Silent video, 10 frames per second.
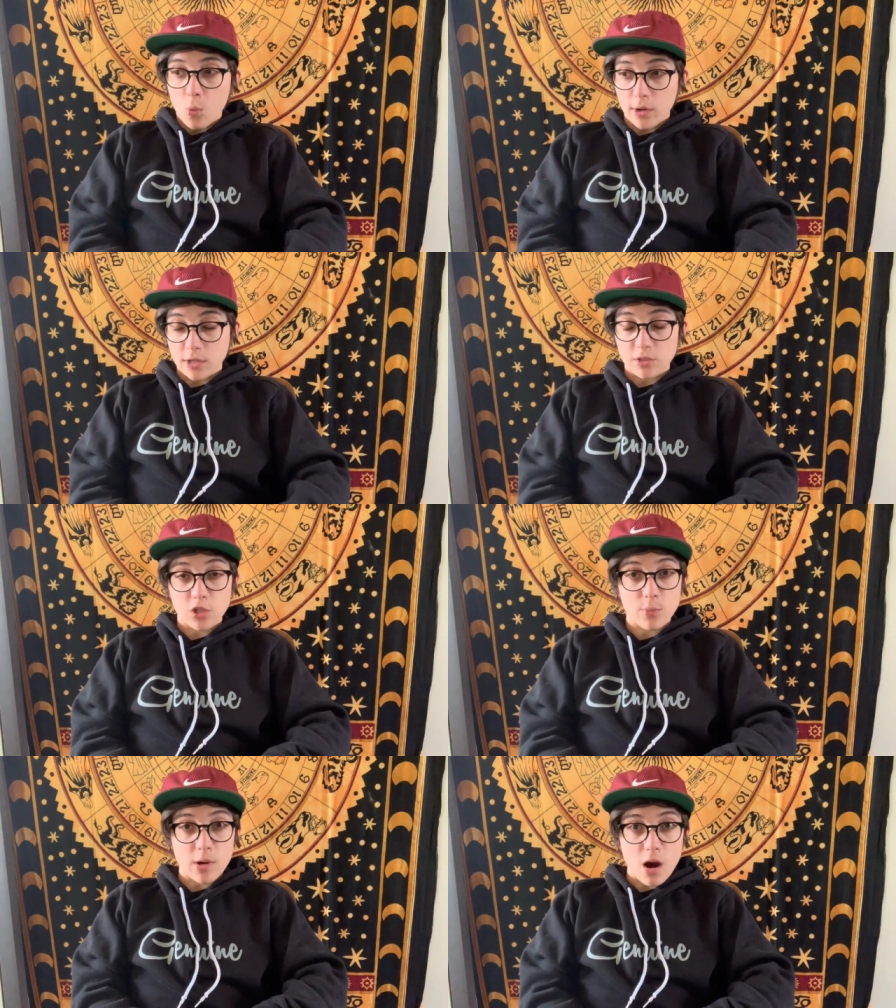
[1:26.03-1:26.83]
work
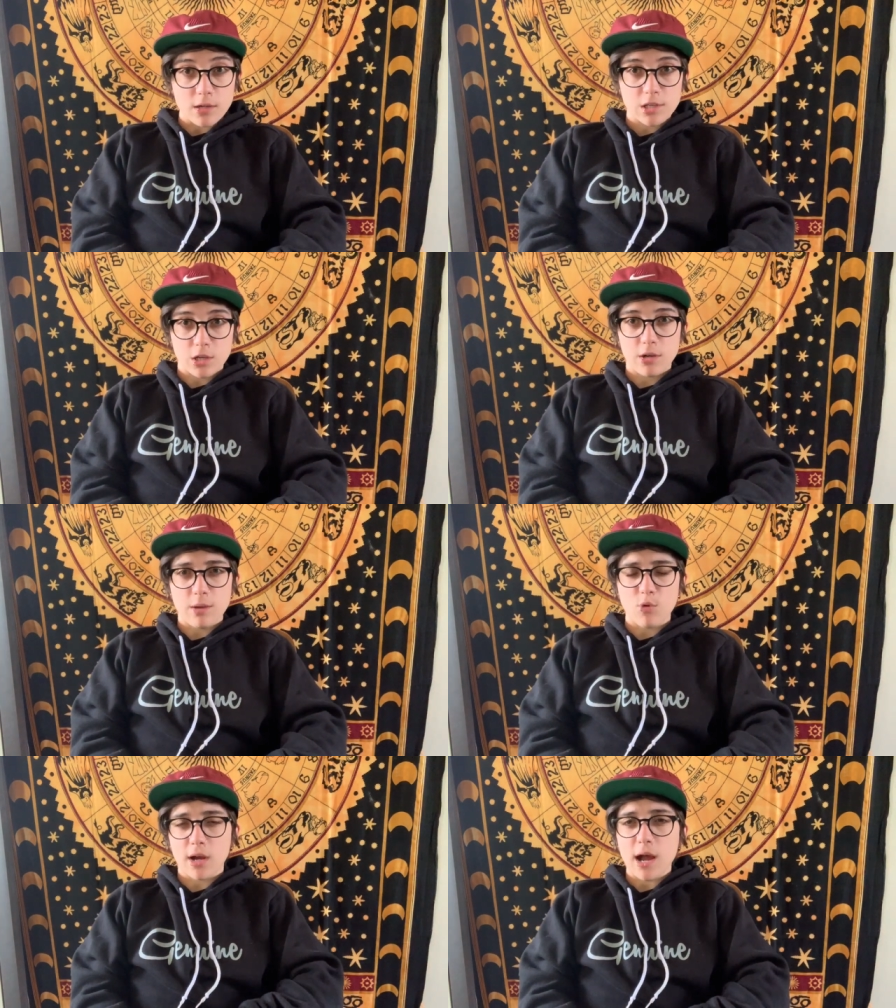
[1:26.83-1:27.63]
super hard to
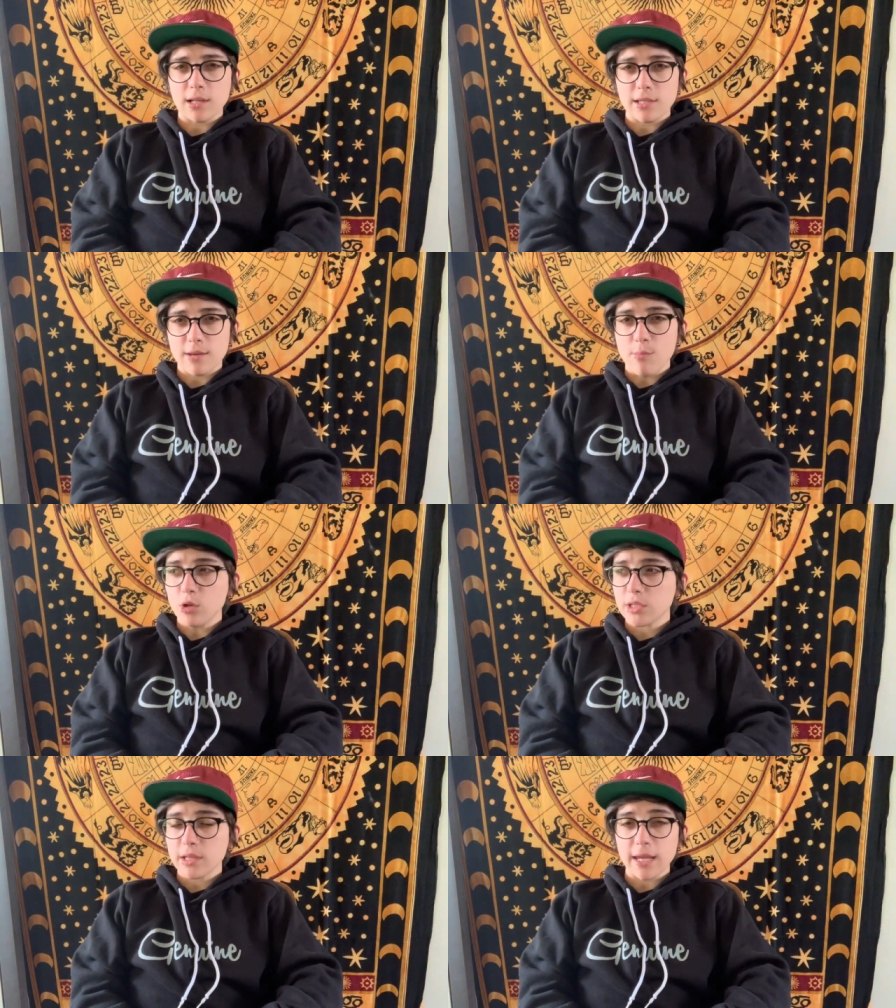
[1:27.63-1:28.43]
create more content,
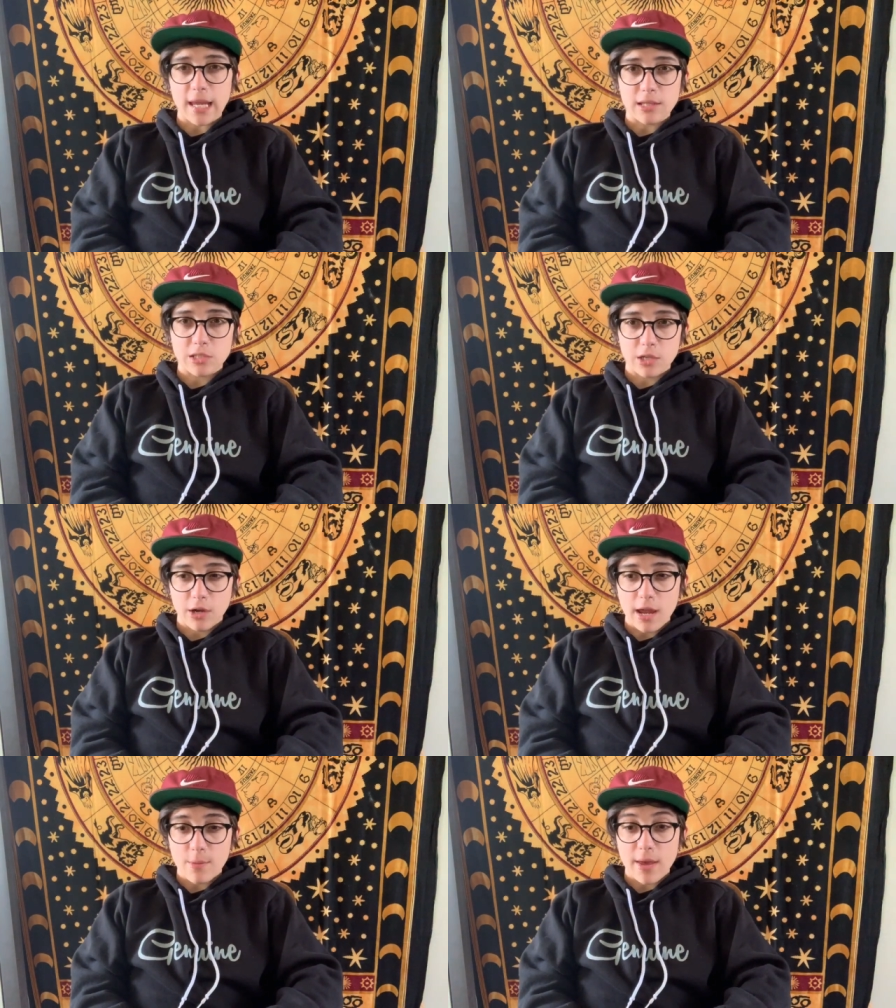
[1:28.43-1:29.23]
mostly like
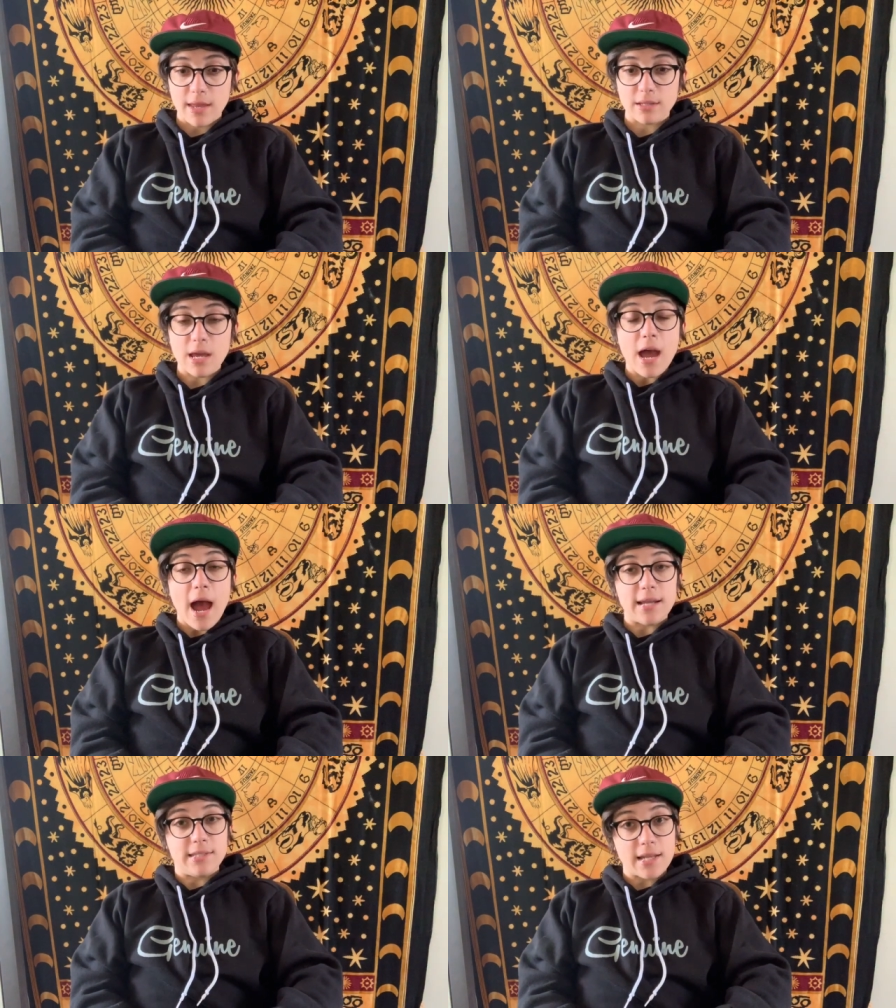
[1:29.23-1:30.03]
Instagram. And
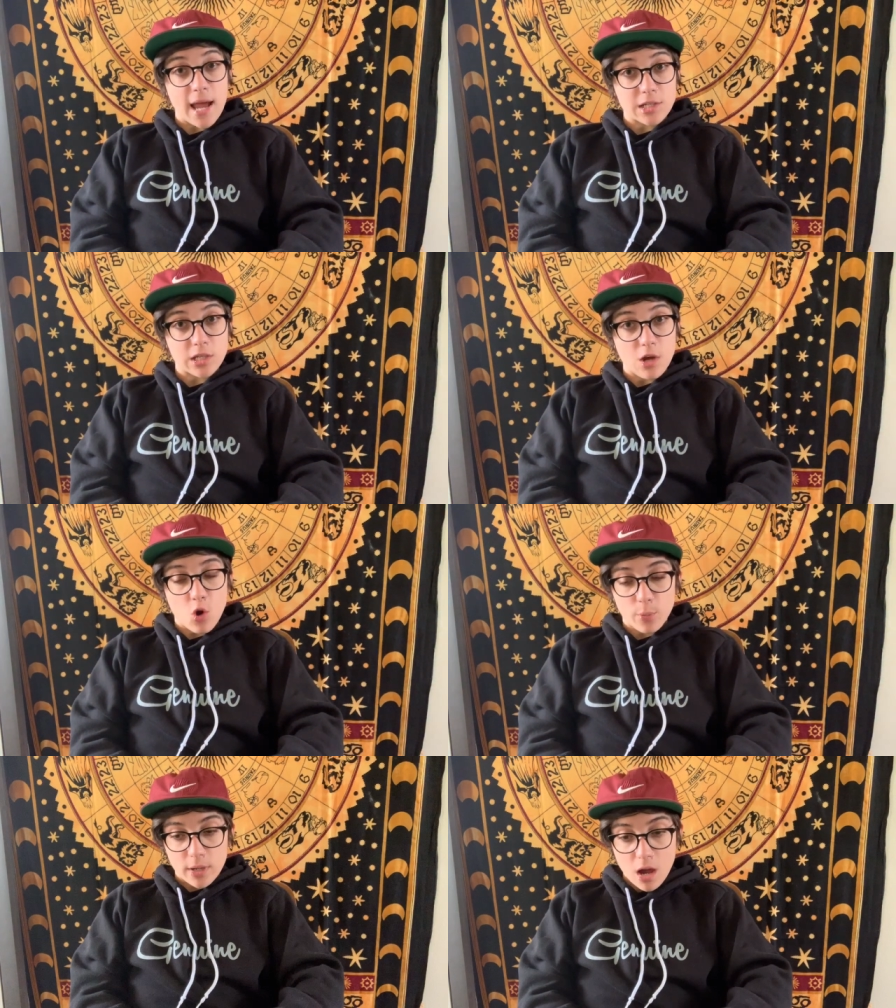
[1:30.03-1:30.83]
I did actually
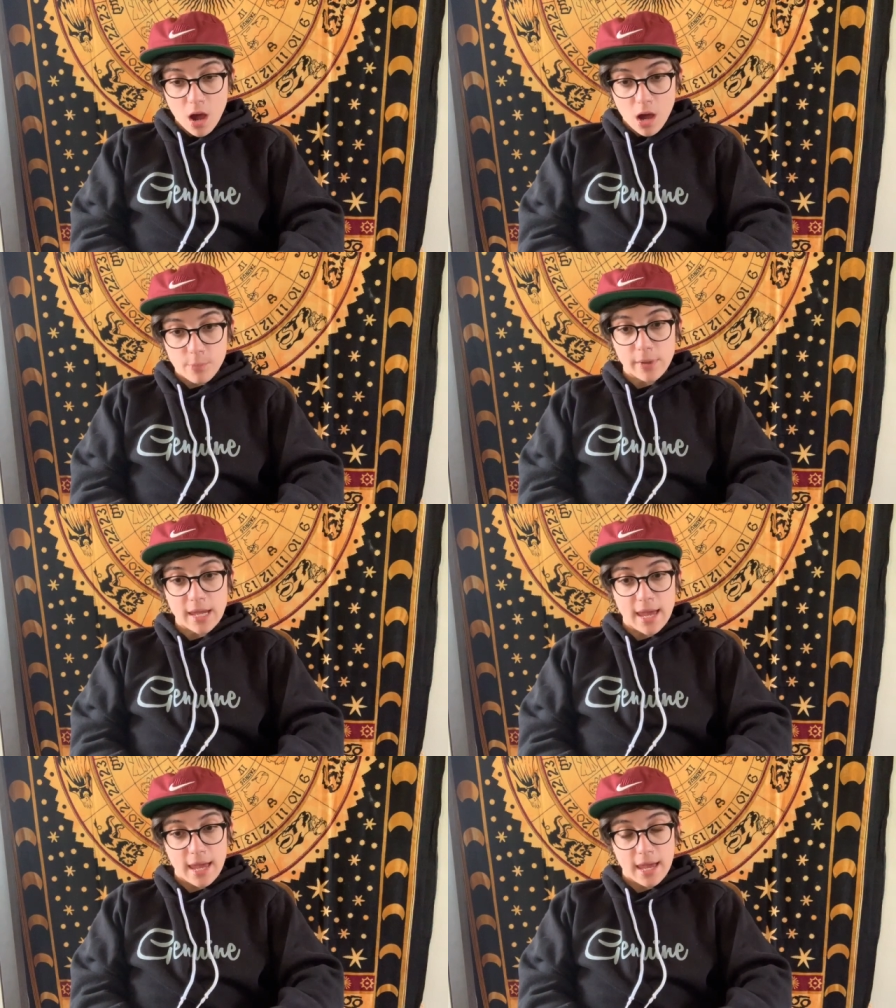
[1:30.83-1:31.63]
open up
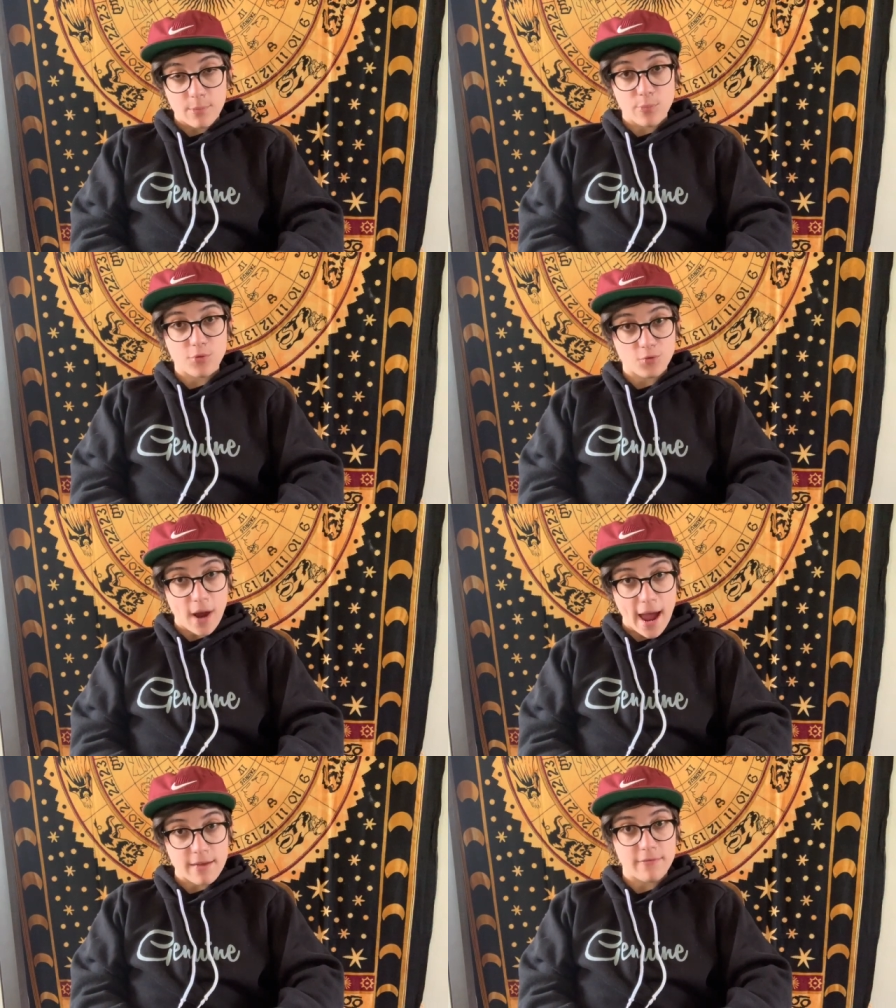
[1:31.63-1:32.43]
a
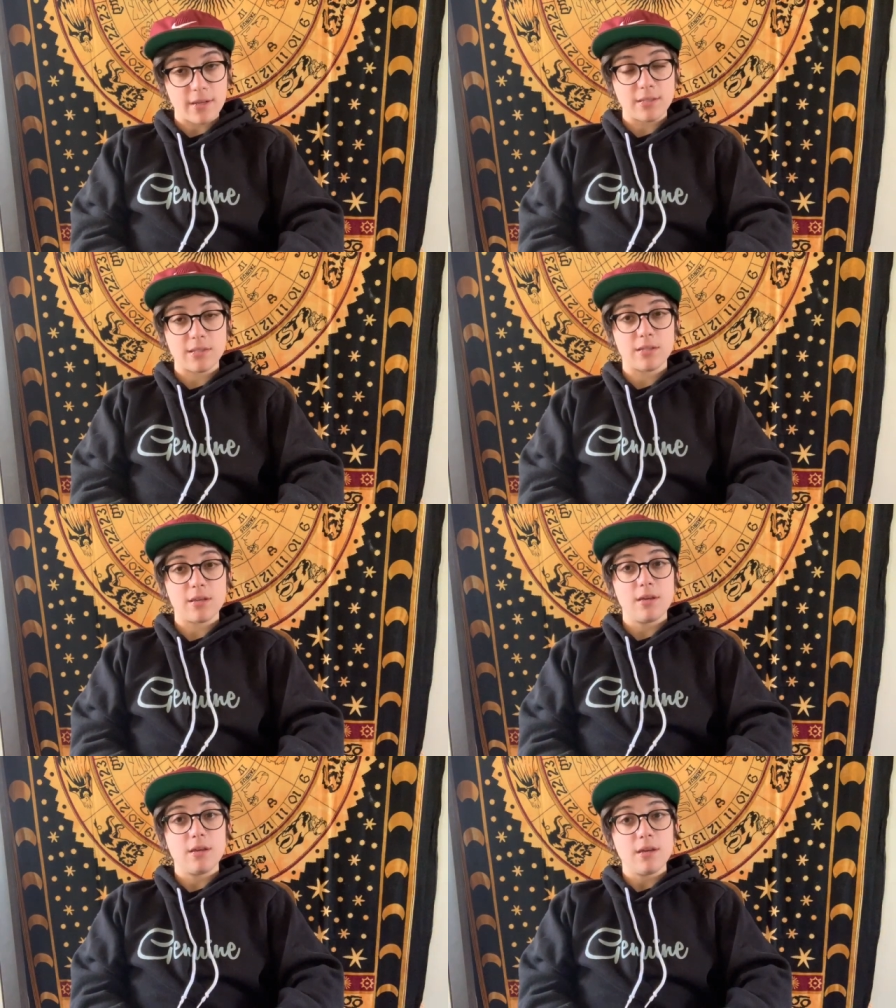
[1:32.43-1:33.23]
private
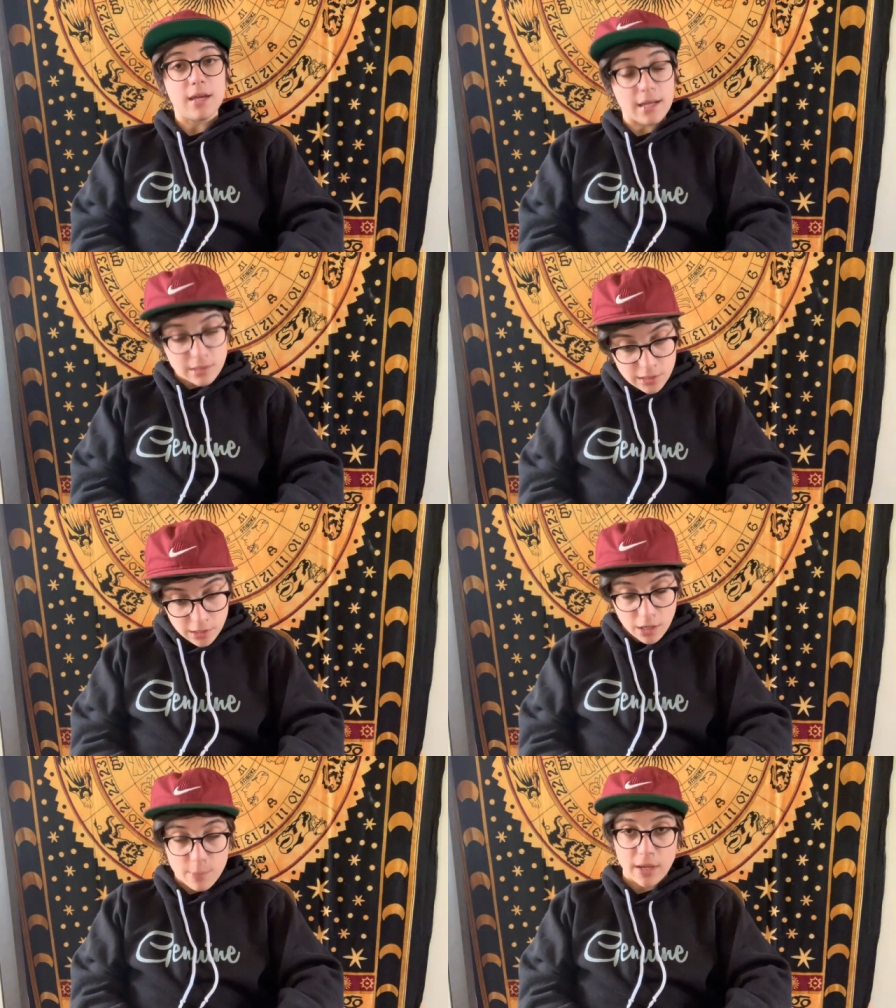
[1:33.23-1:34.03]

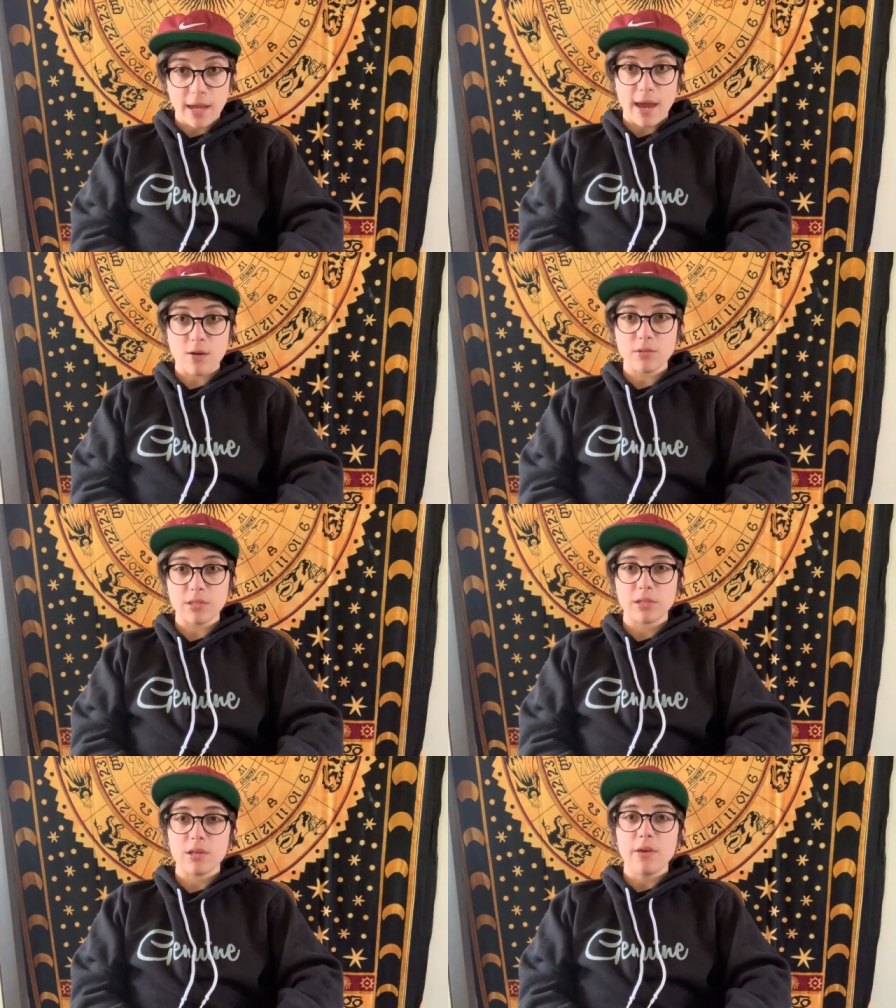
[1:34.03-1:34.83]
Instagram
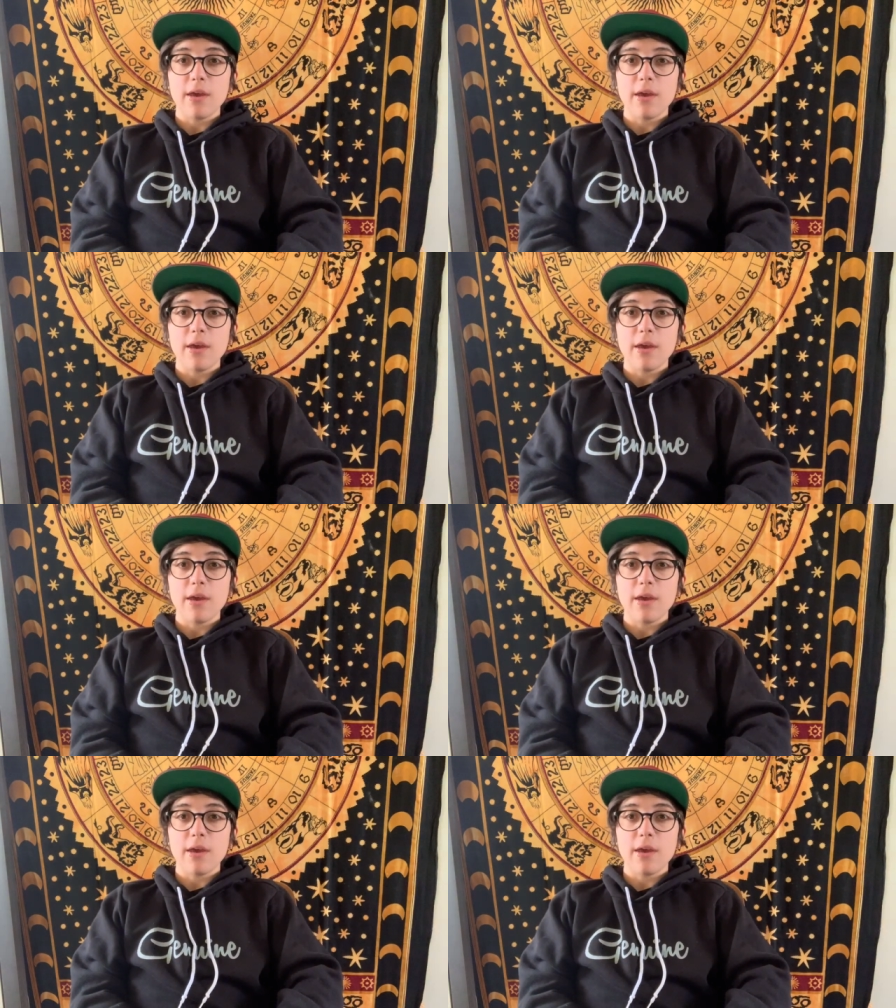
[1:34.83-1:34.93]
account.